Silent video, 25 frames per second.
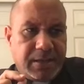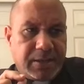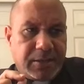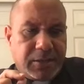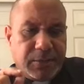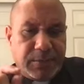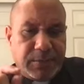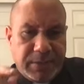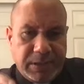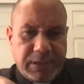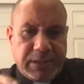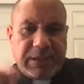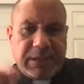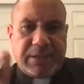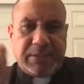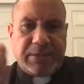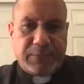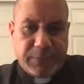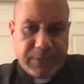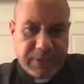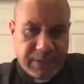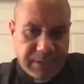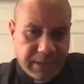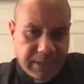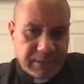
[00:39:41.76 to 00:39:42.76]
community
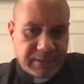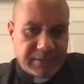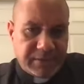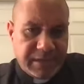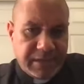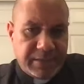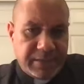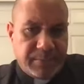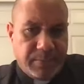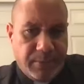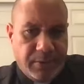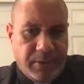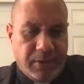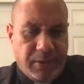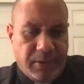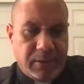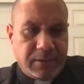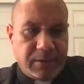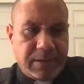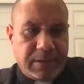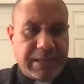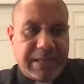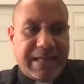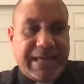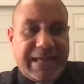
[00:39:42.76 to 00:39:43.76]
within St.
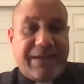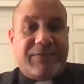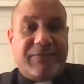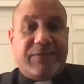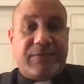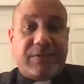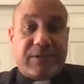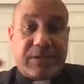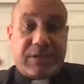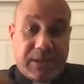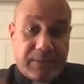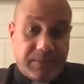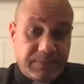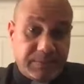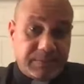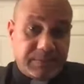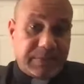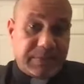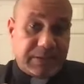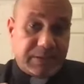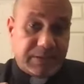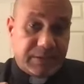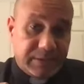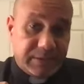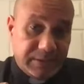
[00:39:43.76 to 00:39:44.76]
Paul have come
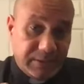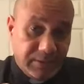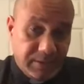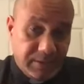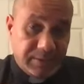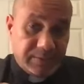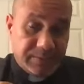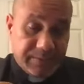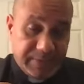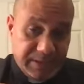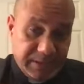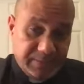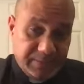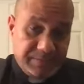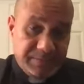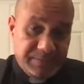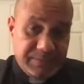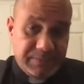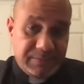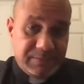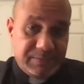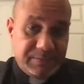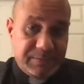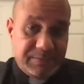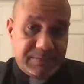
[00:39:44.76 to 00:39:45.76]
and told me,
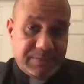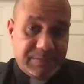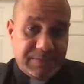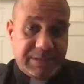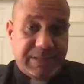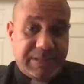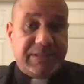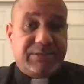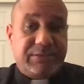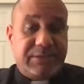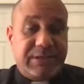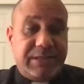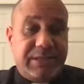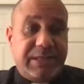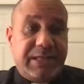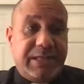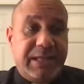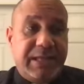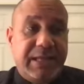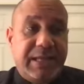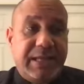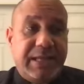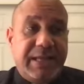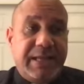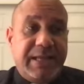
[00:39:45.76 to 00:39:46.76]
literally,
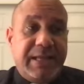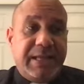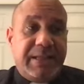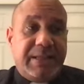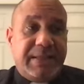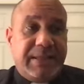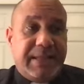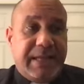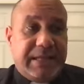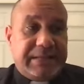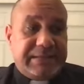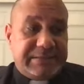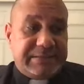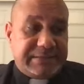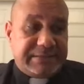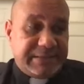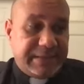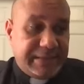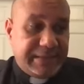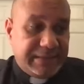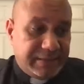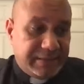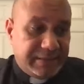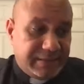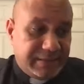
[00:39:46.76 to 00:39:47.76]
that
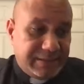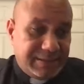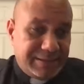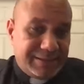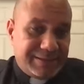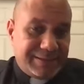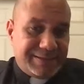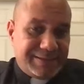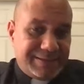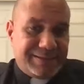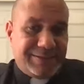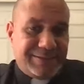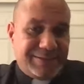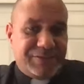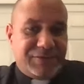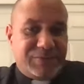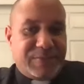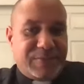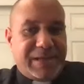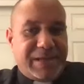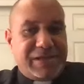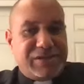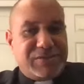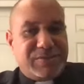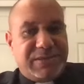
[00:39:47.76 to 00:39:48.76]
since the
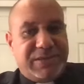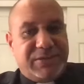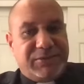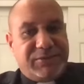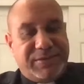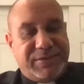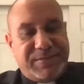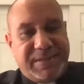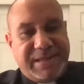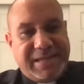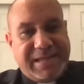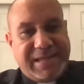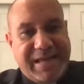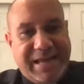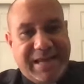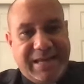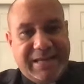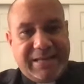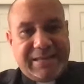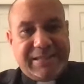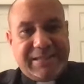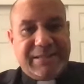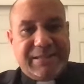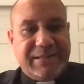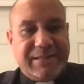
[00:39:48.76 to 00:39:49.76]
Spanish ministry
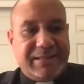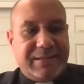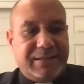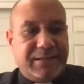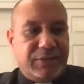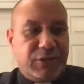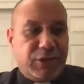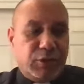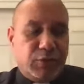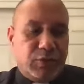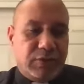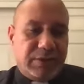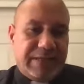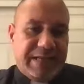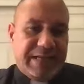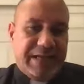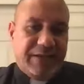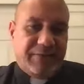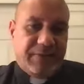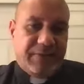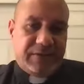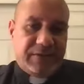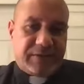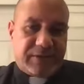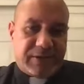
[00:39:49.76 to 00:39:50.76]
began, new
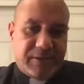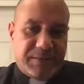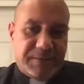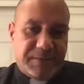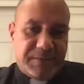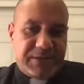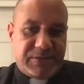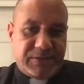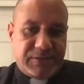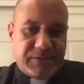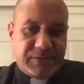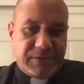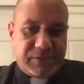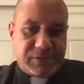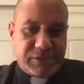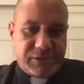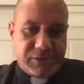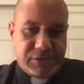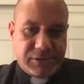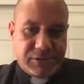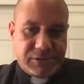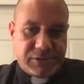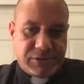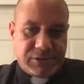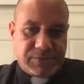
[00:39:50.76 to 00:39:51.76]
life has come into the
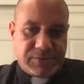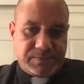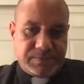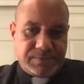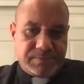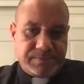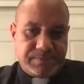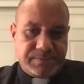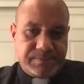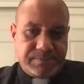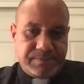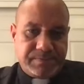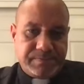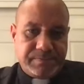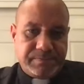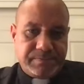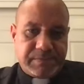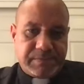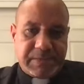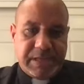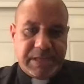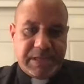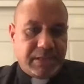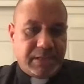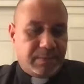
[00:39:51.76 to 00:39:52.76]
church
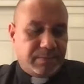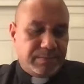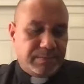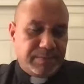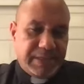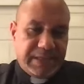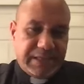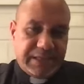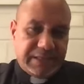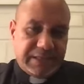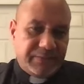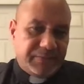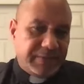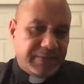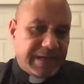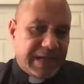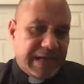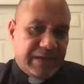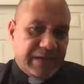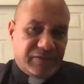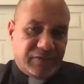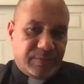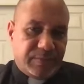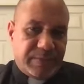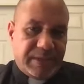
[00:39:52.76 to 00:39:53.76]
in many different
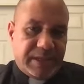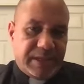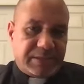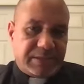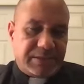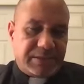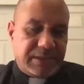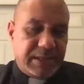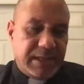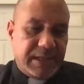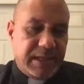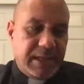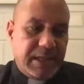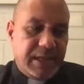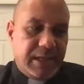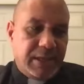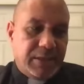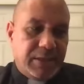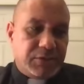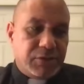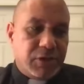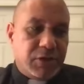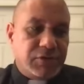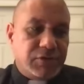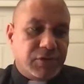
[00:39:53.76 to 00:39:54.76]
aspects,
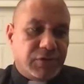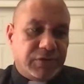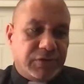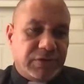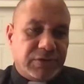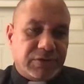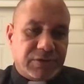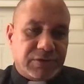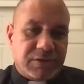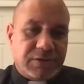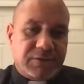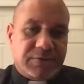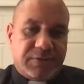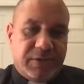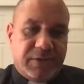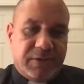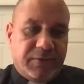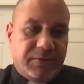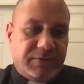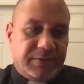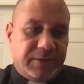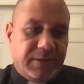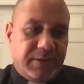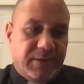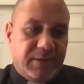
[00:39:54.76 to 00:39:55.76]
not just in terms
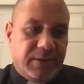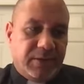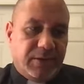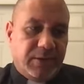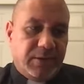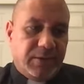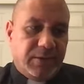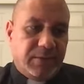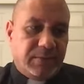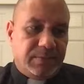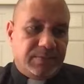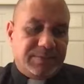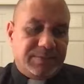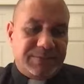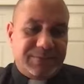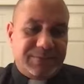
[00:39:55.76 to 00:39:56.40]
of the